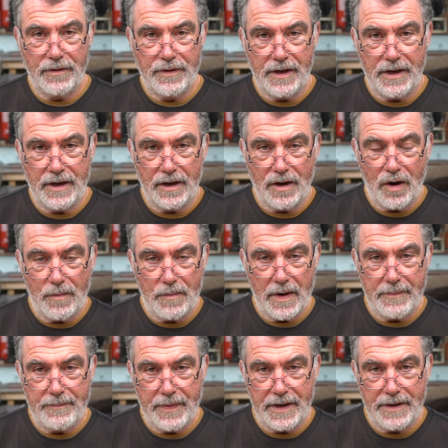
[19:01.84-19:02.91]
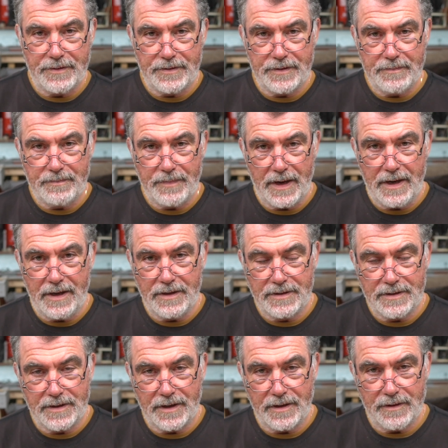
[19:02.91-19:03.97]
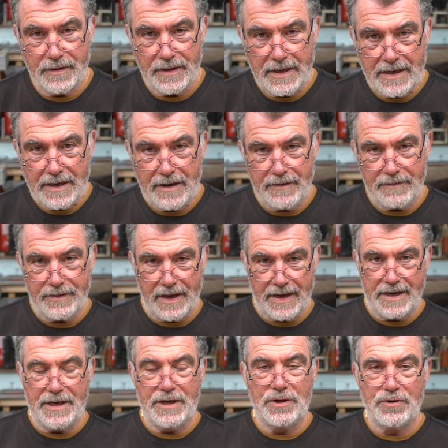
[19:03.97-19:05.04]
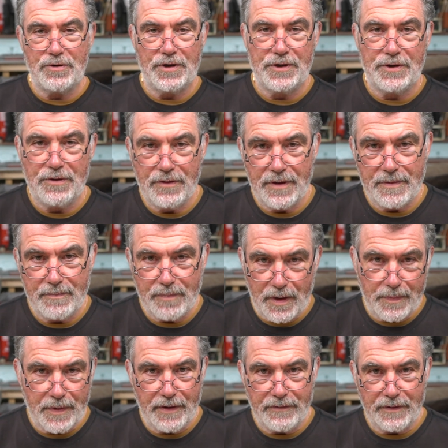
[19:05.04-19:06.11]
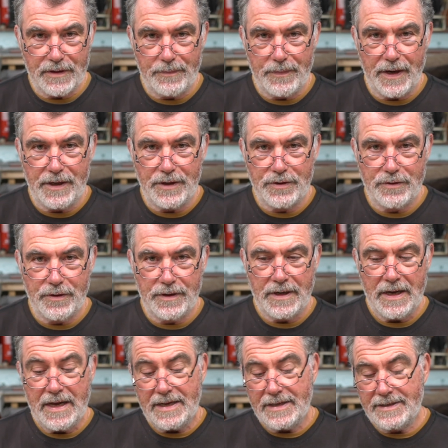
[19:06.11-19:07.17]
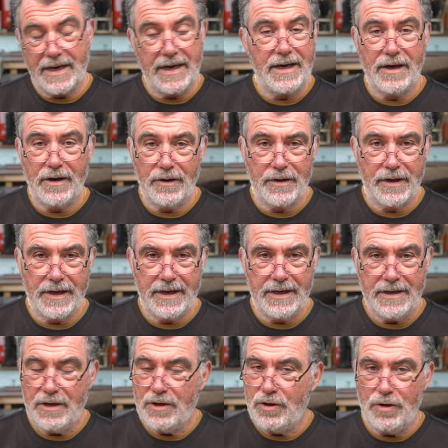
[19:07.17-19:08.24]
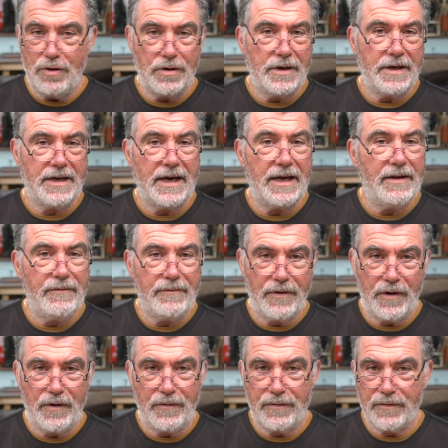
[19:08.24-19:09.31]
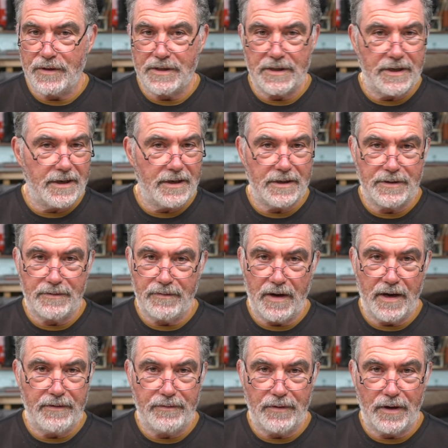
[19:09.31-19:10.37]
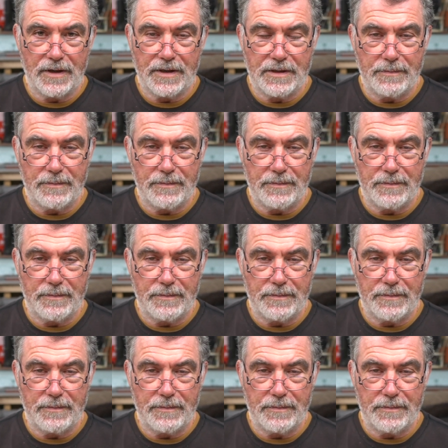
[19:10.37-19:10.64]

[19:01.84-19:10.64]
of thing on my Patreon page. So if that interests you, then pop over to Patreon, take a look at it. You can get involved for as little as $5